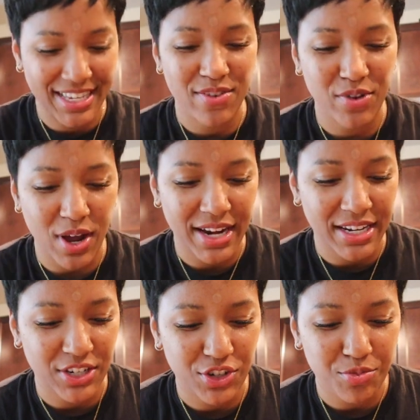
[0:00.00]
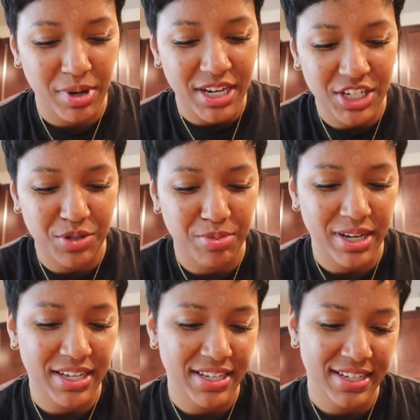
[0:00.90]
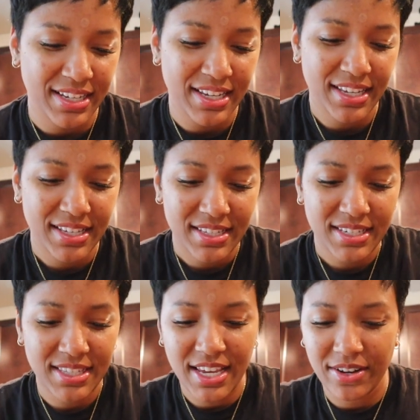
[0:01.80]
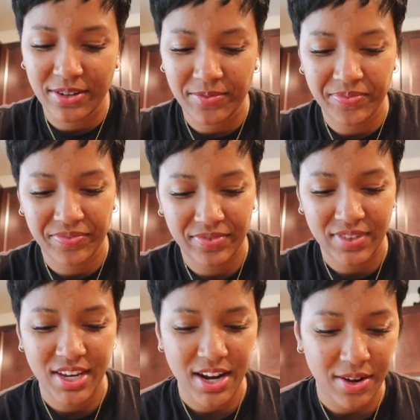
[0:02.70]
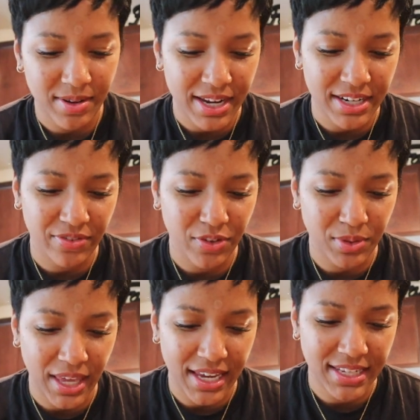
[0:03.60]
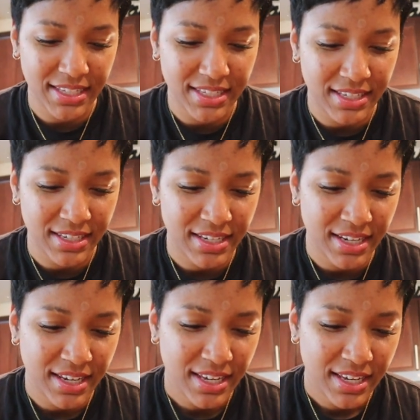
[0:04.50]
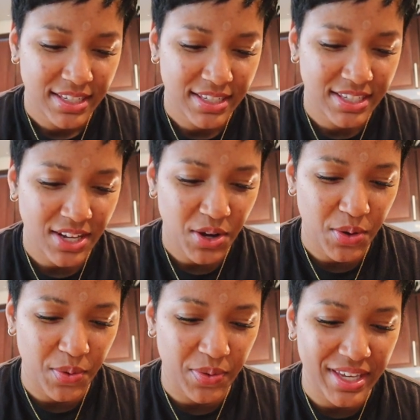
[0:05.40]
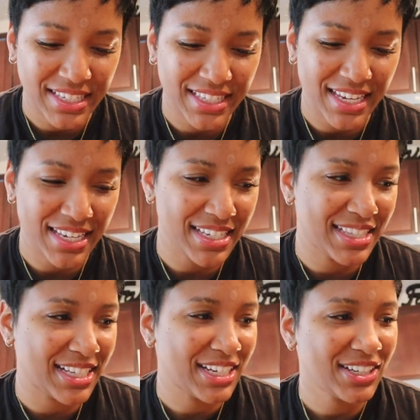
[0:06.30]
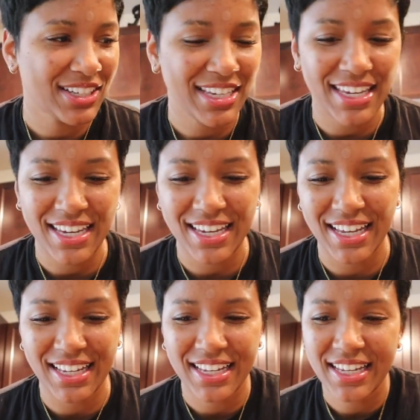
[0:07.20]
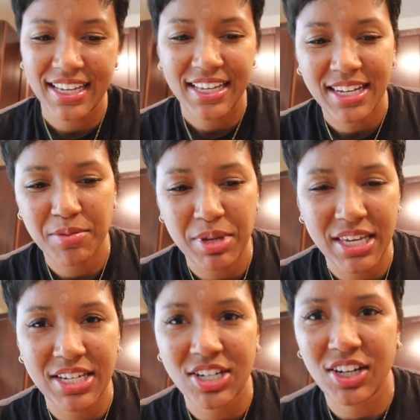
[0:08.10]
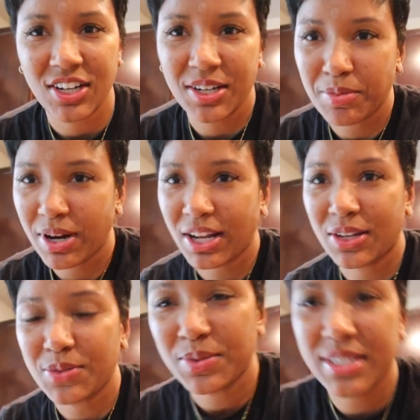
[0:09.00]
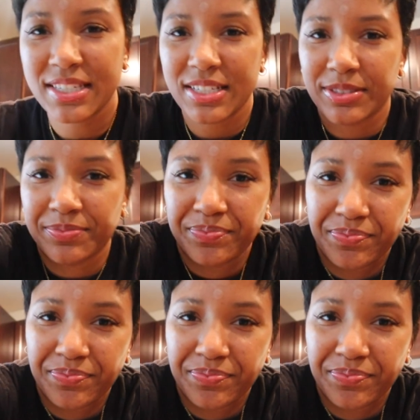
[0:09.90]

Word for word: Even though I didn't do much, but still, you know, I did a few things. So this is the cookie. Let me get y'all up close.